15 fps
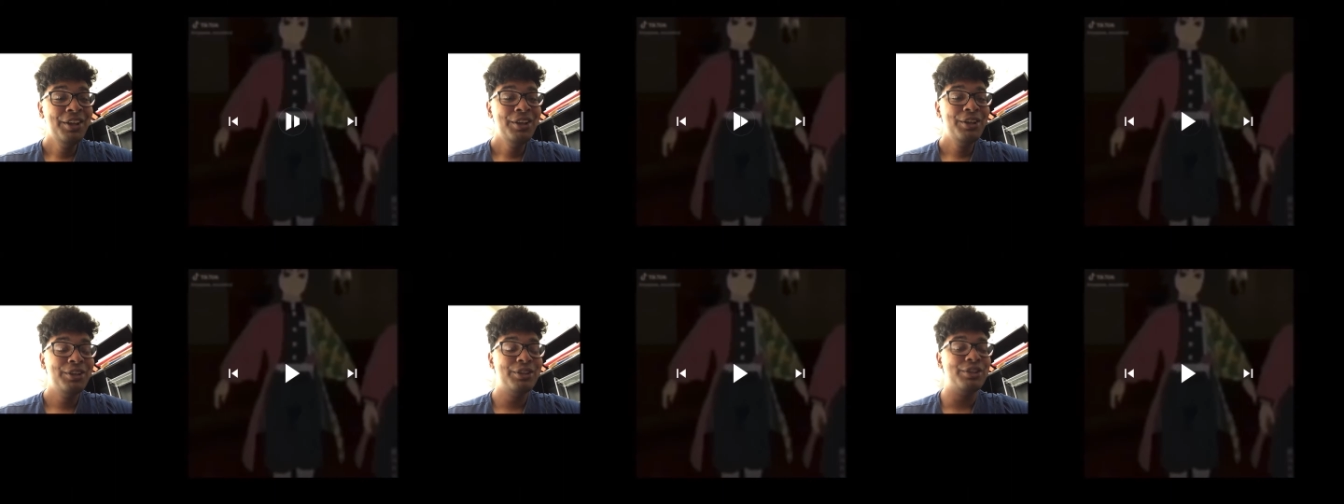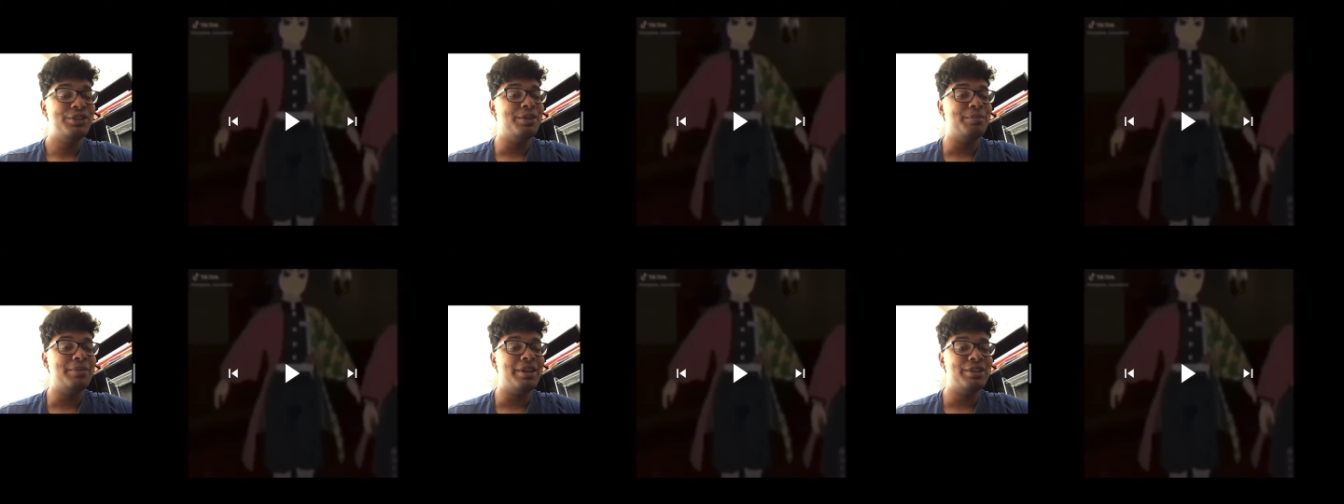Could
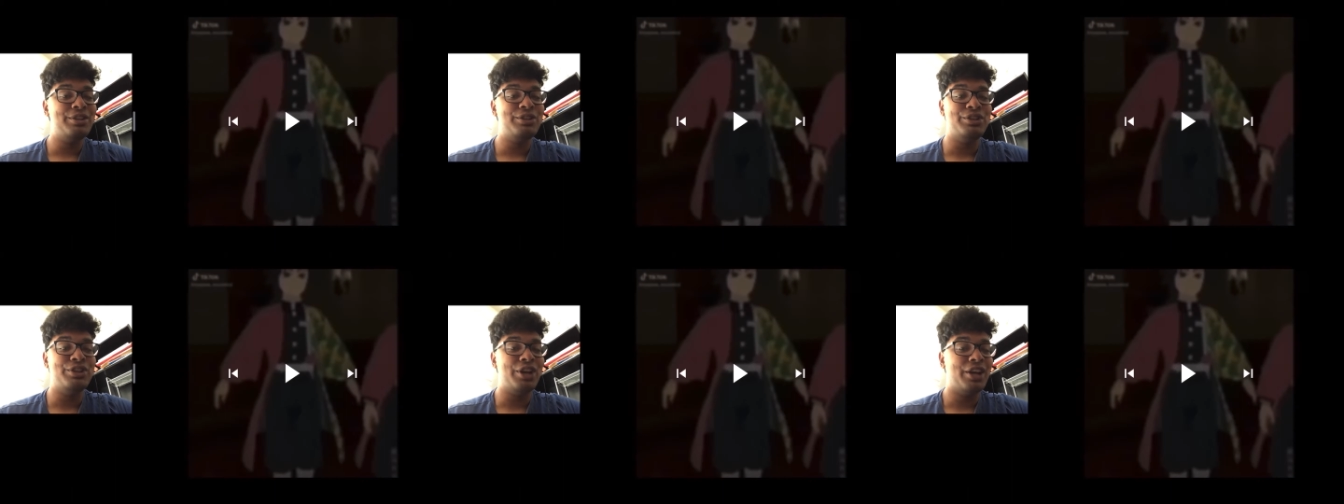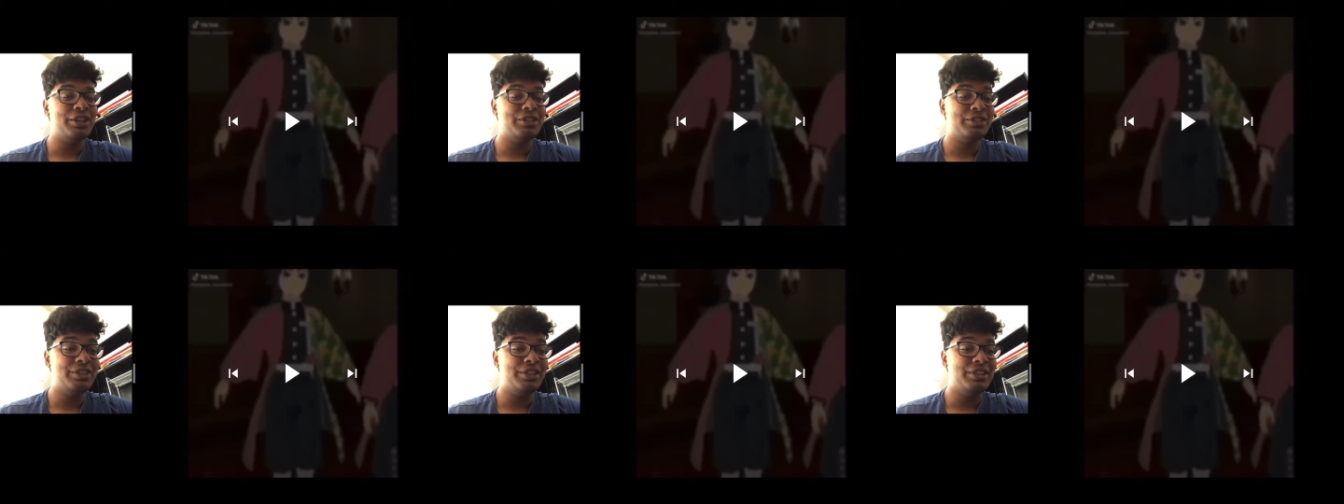you imagine John
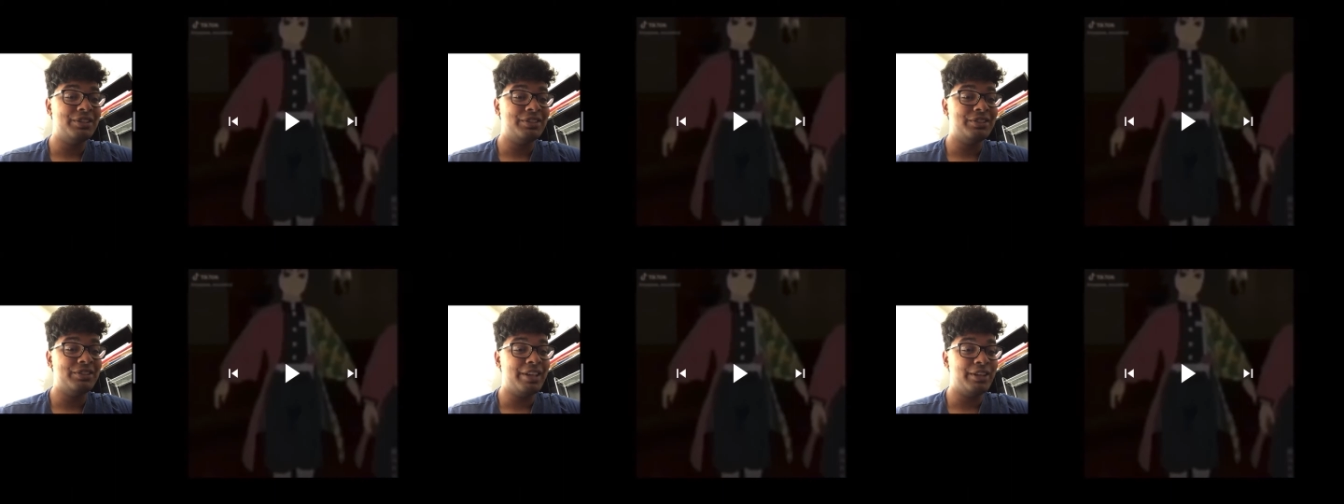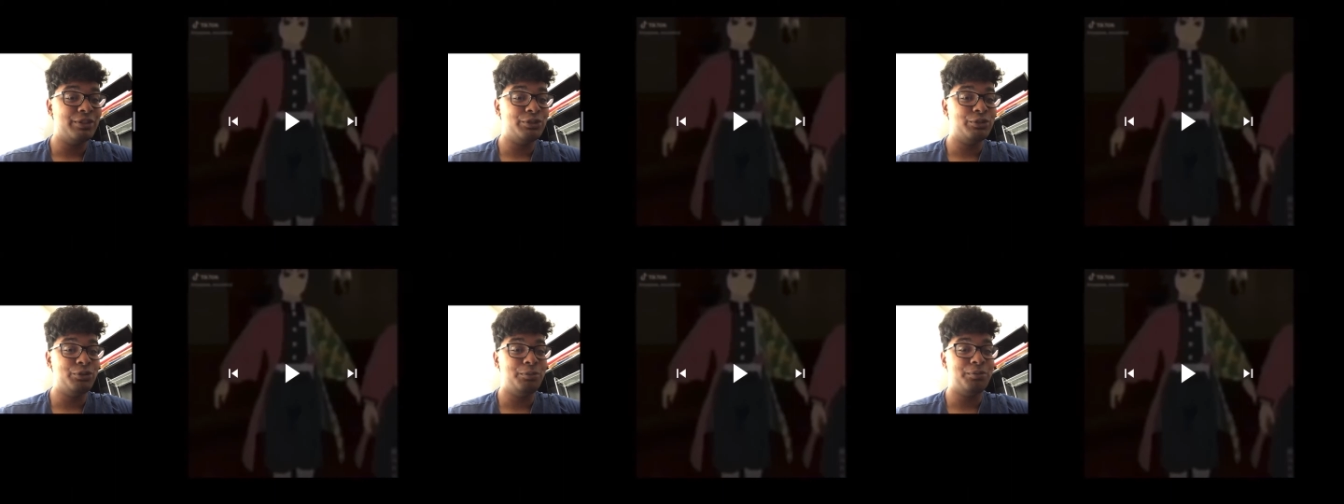Cena saying
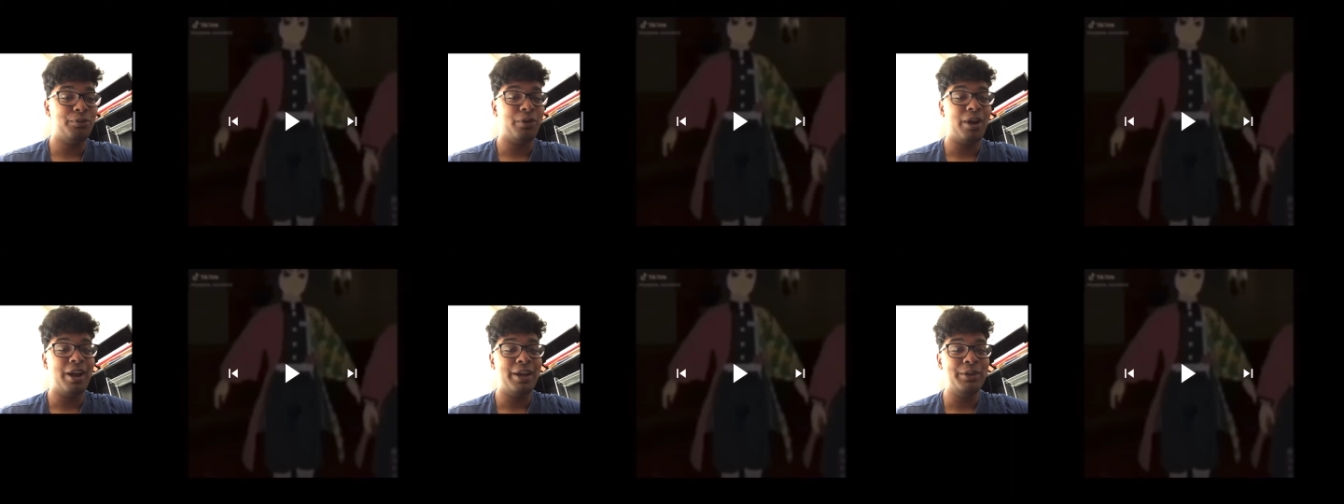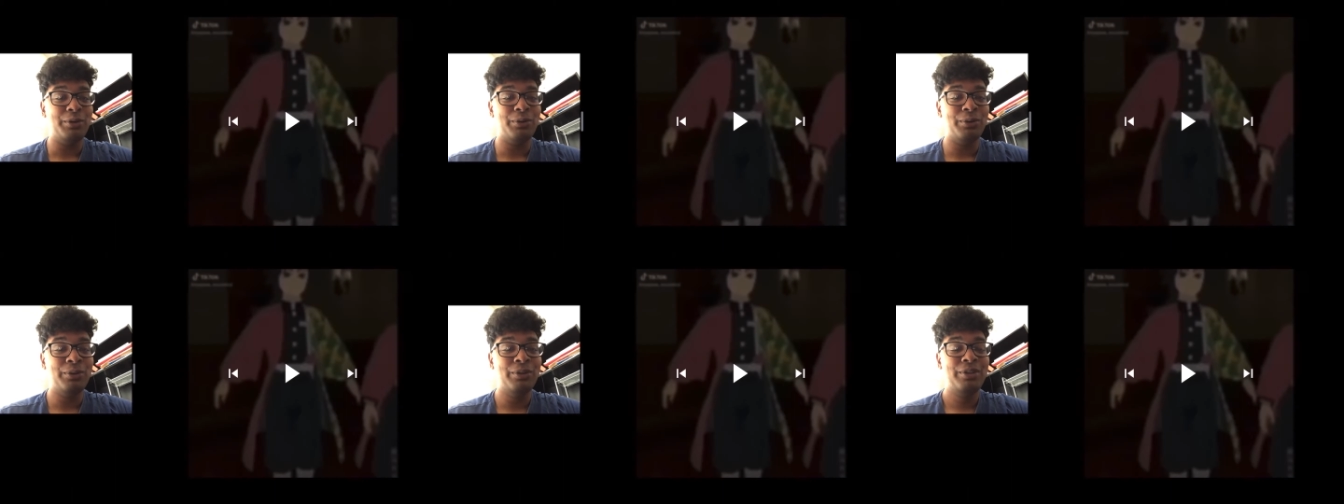Super
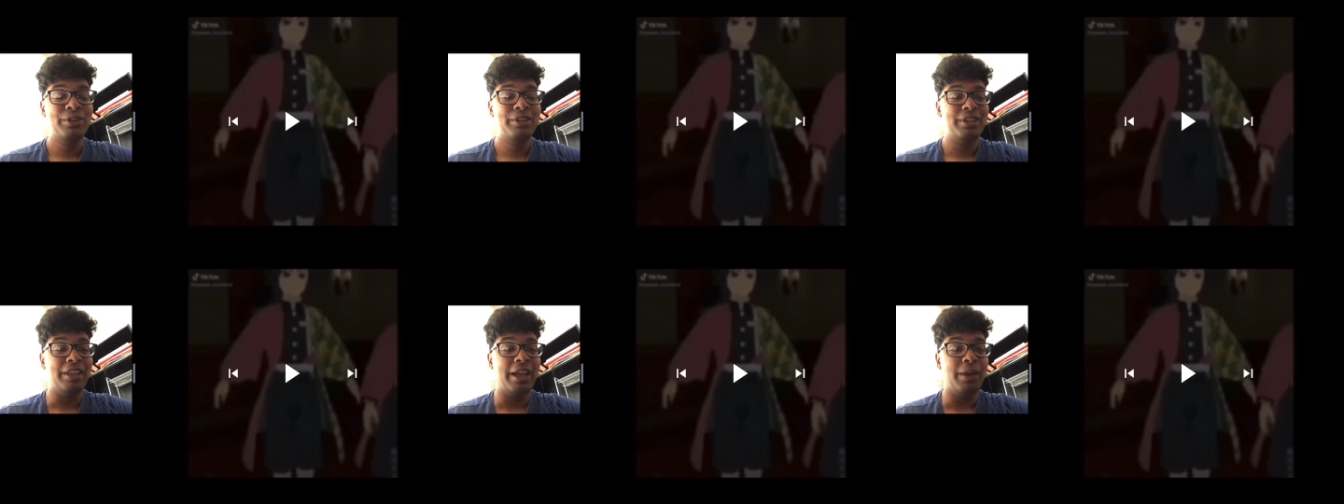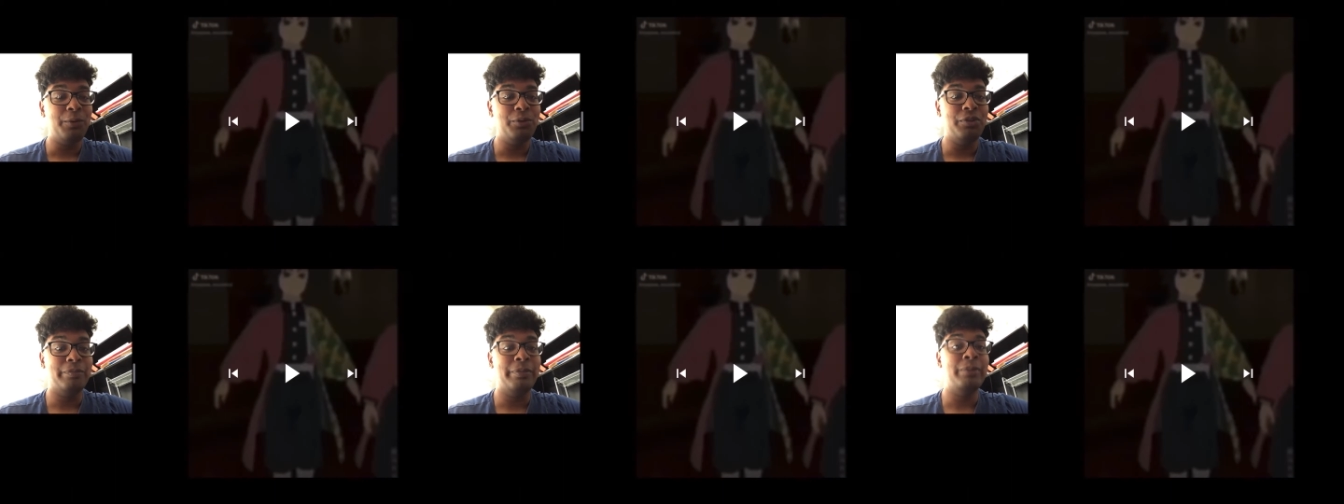Idol? That
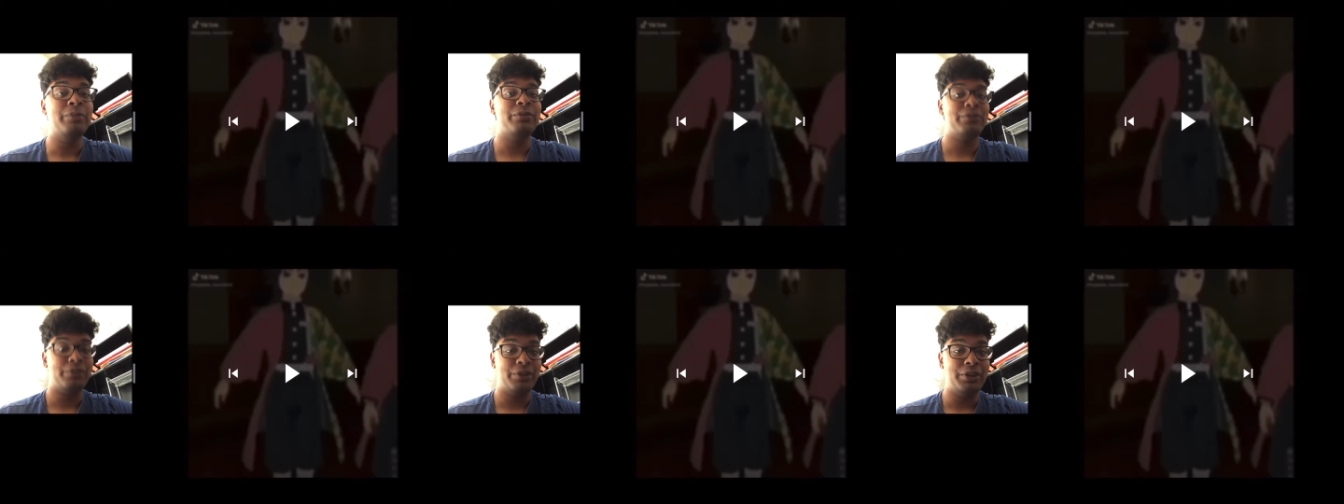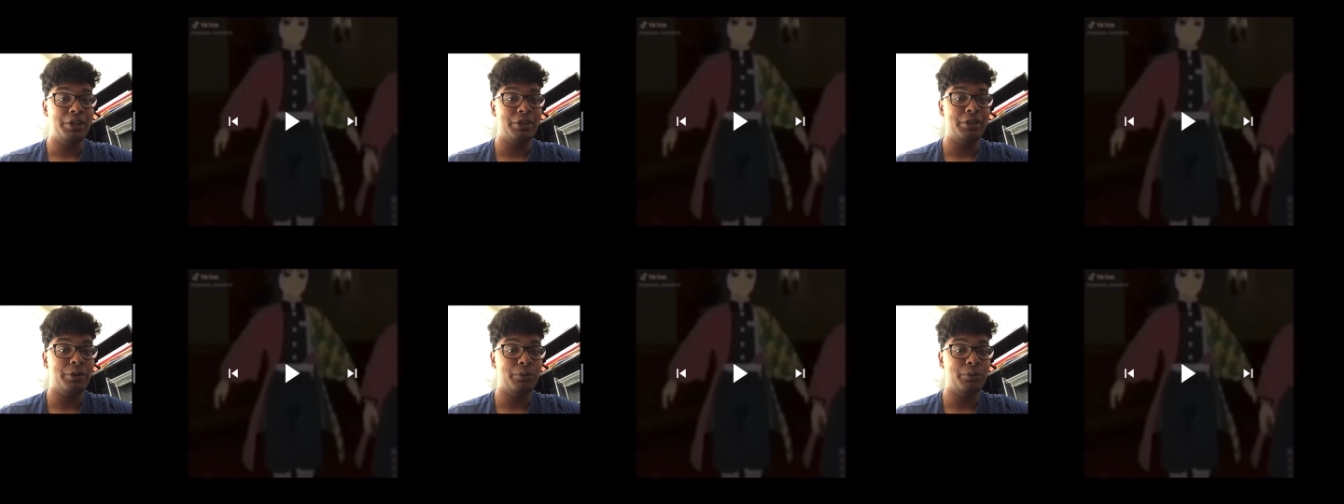would have been funny though.